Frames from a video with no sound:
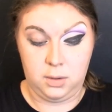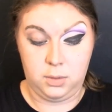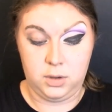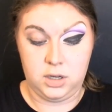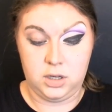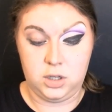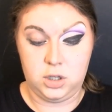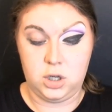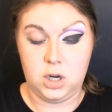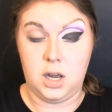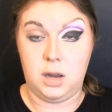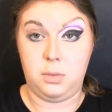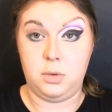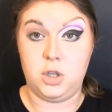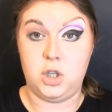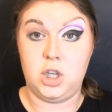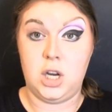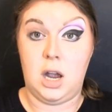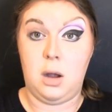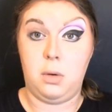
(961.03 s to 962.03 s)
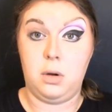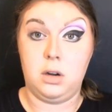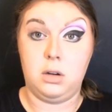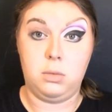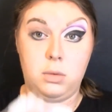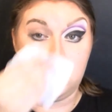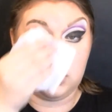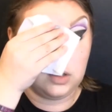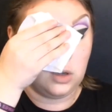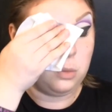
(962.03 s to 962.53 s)
would shower
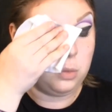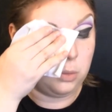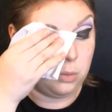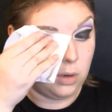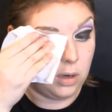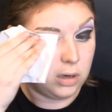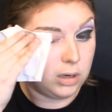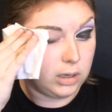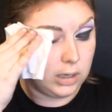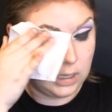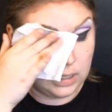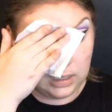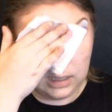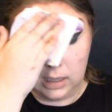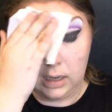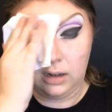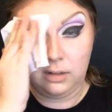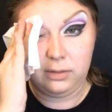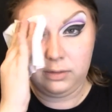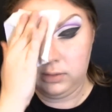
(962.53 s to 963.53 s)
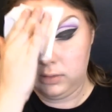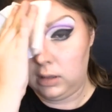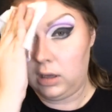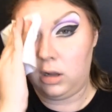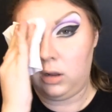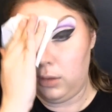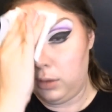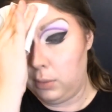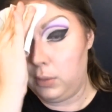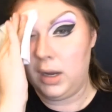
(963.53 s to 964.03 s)
with soap and water to get it off
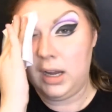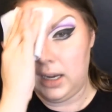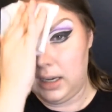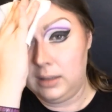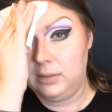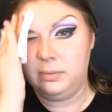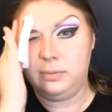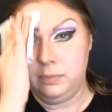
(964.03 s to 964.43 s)
all the way.